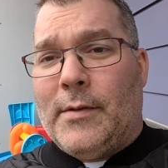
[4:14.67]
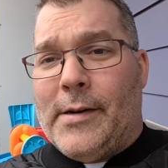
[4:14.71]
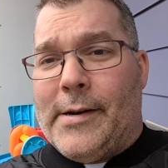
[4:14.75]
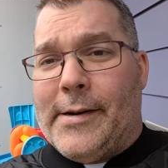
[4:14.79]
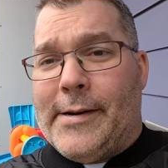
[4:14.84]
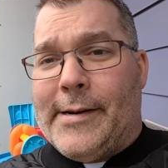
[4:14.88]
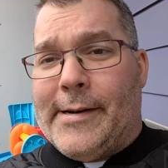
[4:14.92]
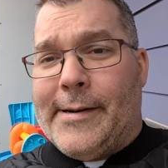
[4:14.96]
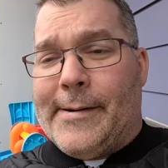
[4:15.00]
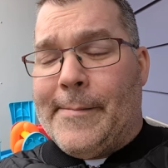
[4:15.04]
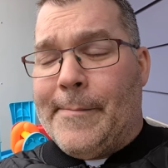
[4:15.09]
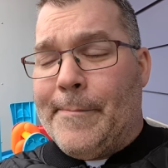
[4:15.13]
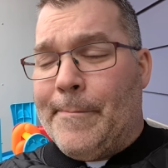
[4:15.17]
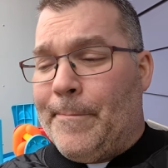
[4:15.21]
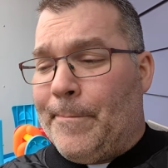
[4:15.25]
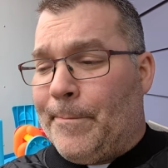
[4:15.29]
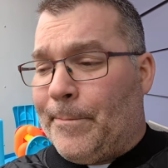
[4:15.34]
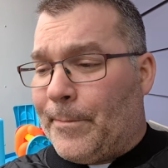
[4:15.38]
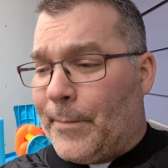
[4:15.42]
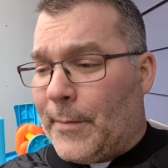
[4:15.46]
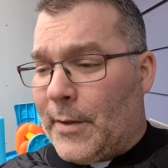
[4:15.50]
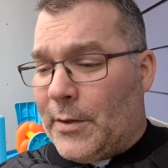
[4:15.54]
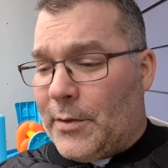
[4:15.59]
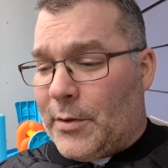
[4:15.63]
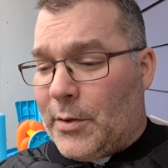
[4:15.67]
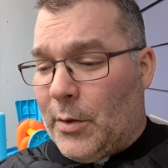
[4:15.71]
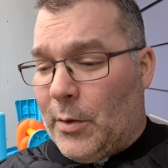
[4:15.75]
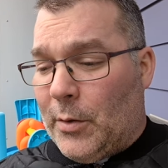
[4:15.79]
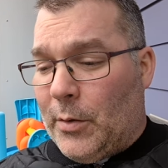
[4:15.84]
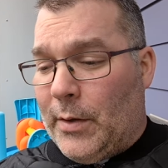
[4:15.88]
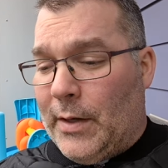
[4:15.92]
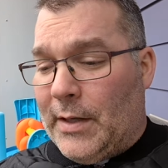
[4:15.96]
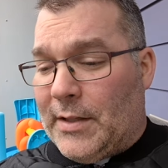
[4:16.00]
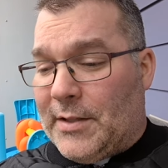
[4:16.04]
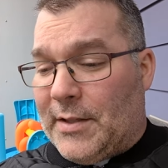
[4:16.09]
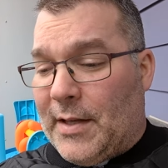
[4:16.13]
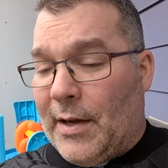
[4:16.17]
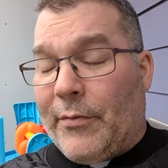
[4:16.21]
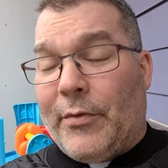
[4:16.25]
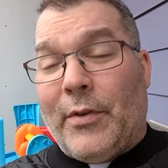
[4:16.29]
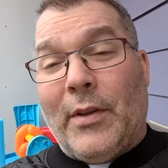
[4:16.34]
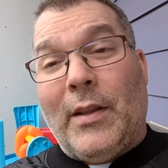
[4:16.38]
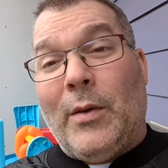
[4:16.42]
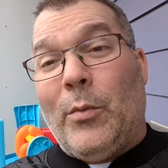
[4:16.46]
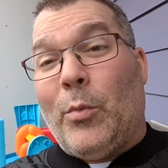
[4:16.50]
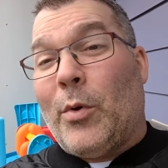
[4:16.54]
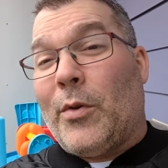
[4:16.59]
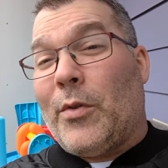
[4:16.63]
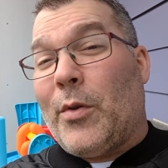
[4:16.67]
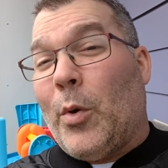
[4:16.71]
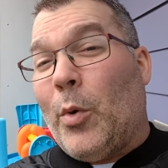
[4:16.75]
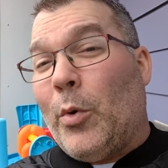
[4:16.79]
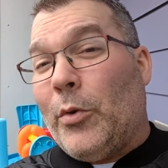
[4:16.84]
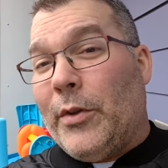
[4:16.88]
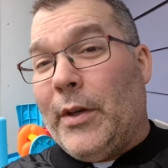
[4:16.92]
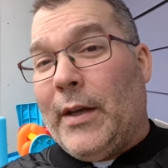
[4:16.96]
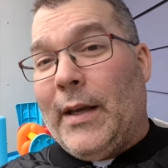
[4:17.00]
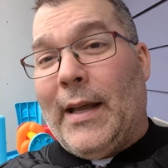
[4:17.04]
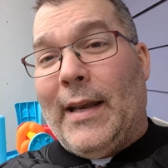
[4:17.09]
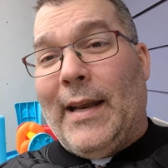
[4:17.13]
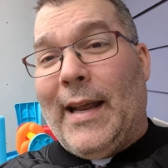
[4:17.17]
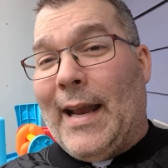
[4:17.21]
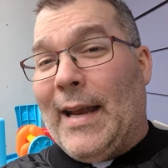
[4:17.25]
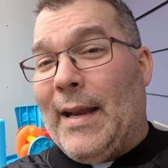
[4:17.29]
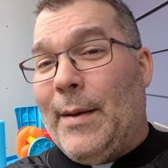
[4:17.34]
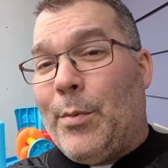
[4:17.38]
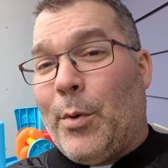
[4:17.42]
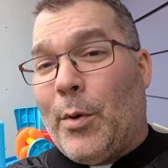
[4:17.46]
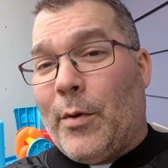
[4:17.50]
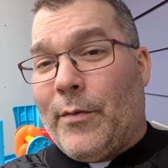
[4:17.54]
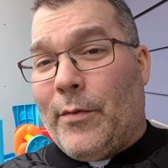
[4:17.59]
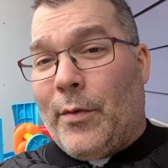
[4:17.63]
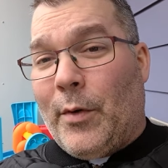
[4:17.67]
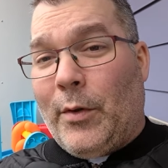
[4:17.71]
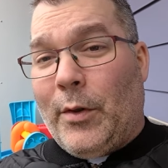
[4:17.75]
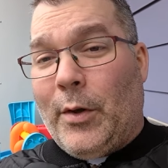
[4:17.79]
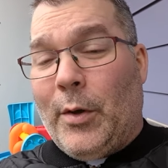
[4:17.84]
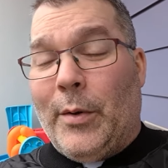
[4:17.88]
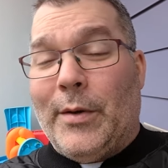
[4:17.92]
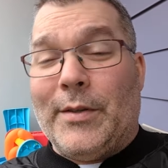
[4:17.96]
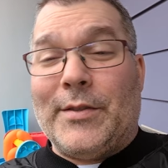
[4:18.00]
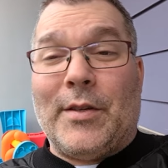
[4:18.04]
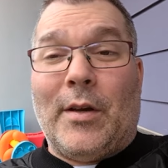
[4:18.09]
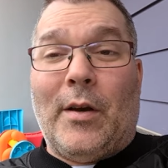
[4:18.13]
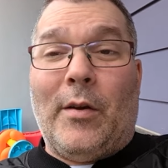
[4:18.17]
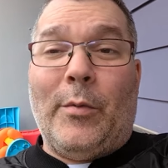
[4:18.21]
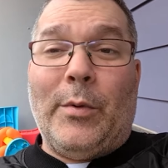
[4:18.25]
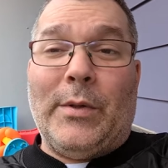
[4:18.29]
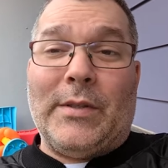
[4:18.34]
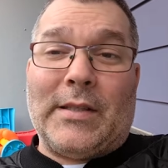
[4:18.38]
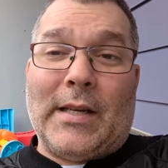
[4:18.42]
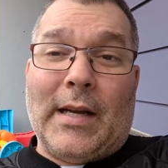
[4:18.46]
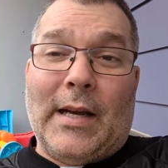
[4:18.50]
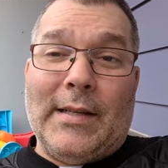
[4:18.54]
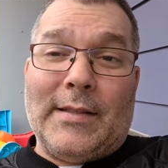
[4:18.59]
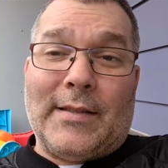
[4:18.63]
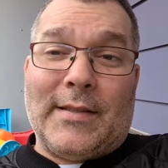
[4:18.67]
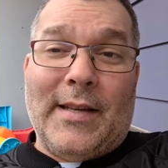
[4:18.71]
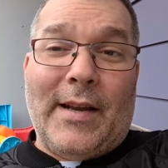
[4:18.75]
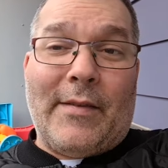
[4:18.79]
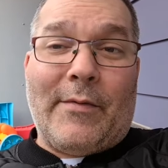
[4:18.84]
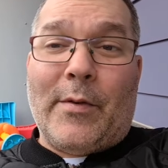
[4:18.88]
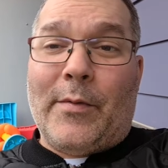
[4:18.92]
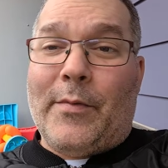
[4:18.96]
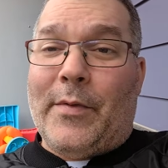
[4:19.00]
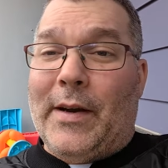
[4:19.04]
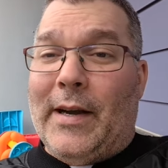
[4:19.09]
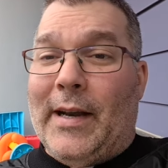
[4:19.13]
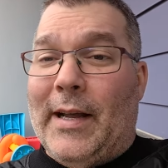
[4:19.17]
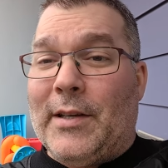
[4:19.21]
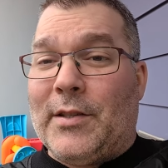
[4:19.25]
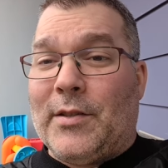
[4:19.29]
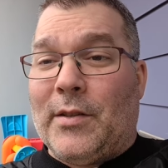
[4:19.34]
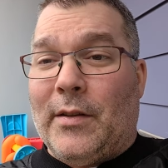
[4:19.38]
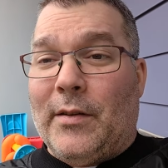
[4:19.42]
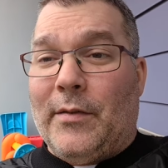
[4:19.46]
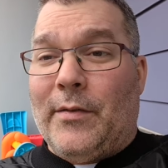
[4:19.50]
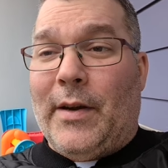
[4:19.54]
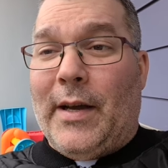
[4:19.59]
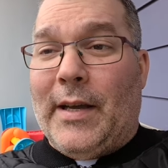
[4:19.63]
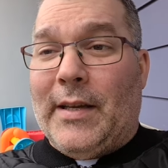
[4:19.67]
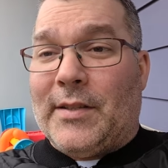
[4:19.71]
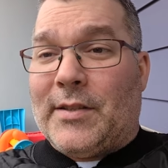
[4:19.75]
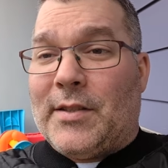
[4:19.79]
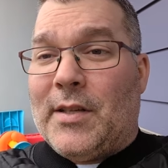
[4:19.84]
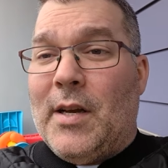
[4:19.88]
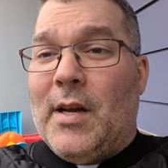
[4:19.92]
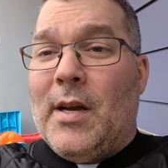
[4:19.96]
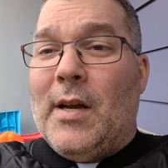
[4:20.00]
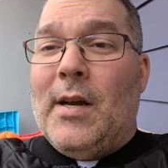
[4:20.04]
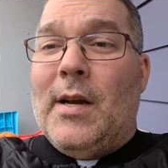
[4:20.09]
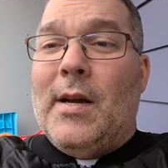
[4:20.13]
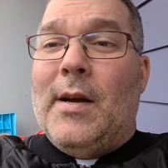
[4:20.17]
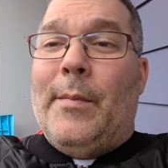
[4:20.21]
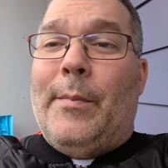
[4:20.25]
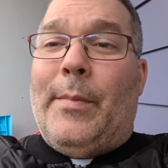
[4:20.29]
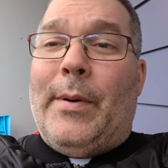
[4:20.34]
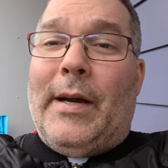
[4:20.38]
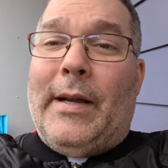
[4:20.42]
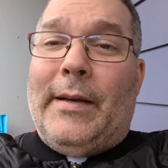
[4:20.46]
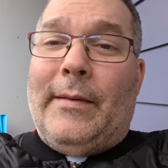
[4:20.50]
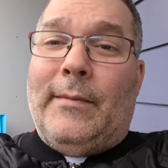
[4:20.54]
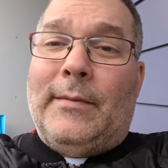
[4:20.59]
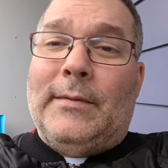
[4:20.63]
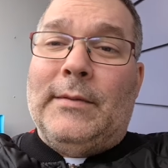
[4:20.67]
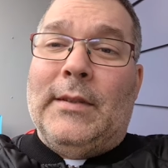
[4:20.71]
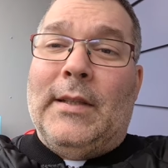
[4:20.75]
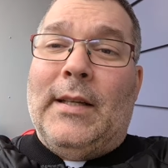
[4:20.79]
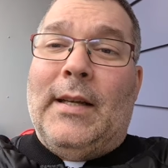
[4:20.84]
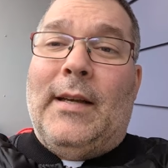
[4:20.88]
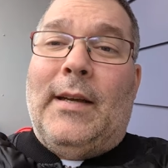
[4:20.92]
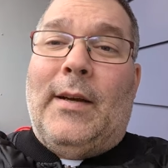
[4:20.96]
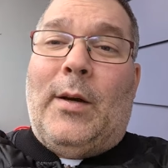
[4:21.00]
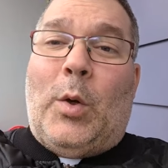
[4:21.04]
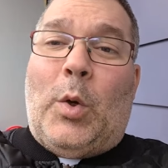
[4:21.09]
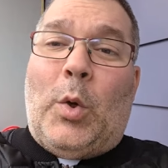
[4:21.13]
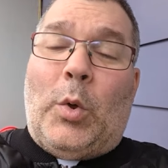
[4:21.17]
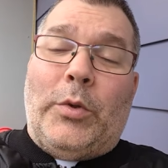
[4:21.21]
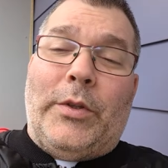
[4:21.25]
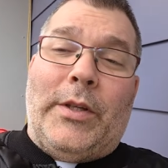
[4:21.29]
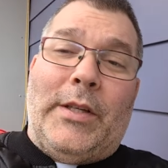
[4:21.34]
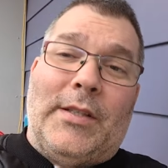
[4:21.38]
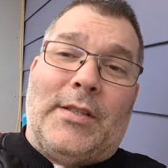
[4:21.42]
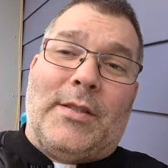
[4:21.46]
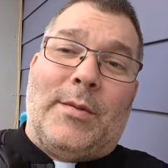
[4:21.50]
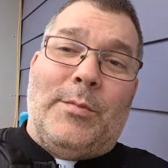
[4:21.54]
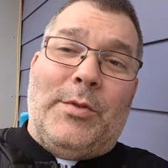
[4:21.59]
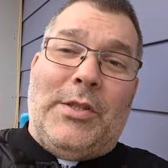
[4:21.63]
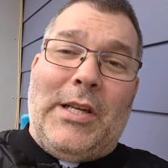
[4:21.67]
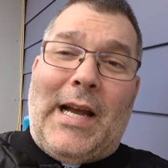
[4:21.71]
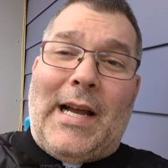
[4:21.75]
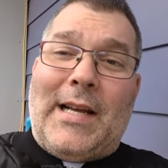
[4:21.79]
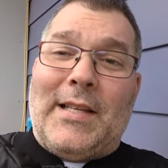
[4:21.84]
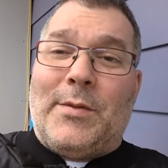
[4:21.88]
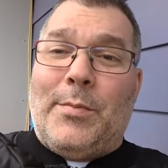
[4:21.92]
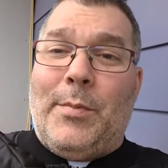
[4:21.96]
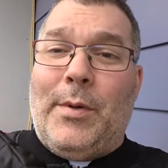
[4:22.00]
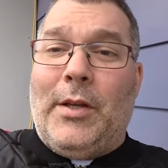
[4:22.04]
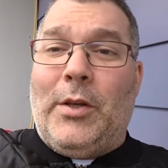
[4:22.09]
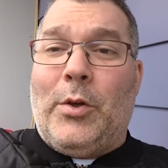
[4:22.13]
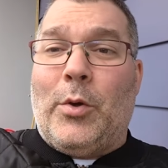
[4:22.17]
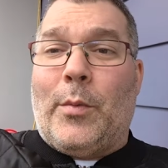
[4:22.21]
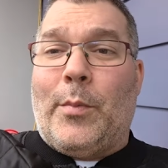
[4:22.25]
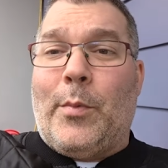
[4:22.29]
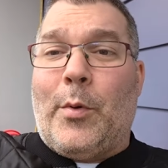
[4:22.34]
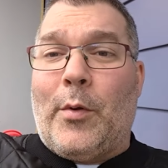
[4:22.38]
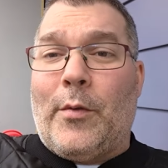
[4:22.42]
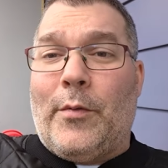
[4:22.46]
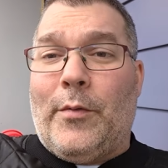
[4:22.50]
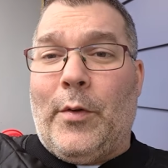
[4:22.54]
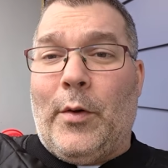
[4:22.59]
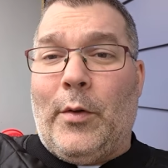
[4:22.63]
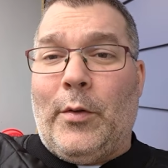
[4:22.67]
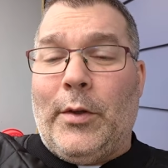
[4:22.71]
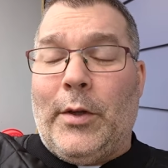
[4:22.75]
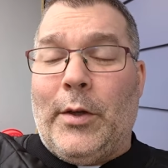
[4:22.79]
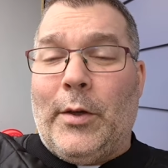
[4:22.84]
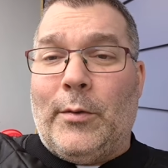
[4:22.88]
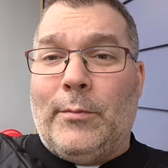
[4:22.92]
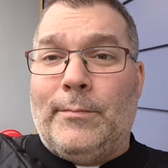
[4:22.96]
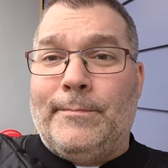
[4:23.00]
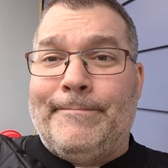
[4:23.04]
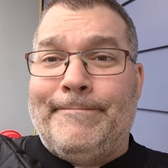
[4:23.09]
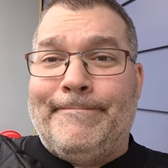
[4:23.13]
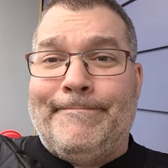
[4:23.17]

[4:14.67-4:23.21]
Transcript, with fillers: Um, so it's definitely worth holding in any portfolio. As always, guys, never financial advice, but holding some Jasmy in your portfolio